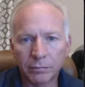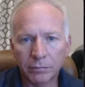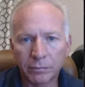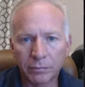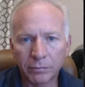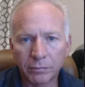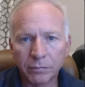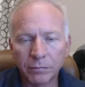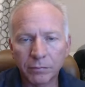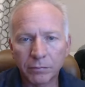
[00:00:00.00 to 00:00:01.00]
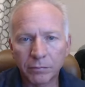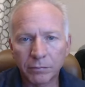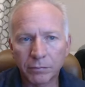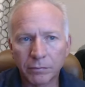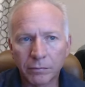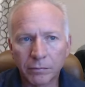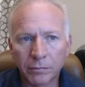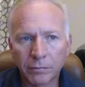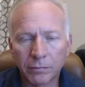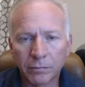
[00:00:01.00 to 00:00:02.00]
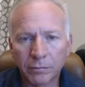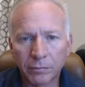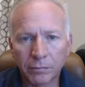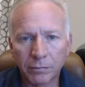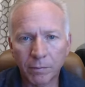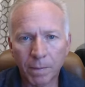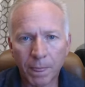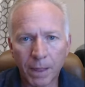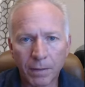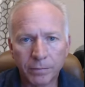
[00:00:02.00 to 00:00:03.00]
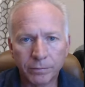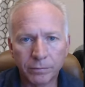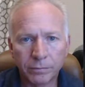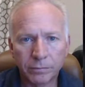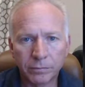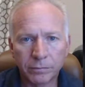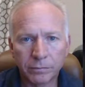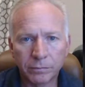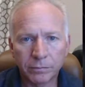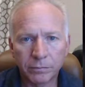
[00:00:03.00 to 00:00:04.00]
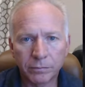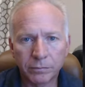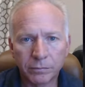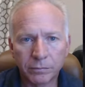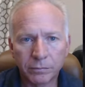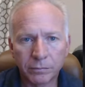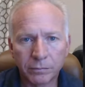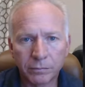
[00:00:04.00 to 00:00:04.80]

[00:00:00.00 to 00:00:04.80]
(silent)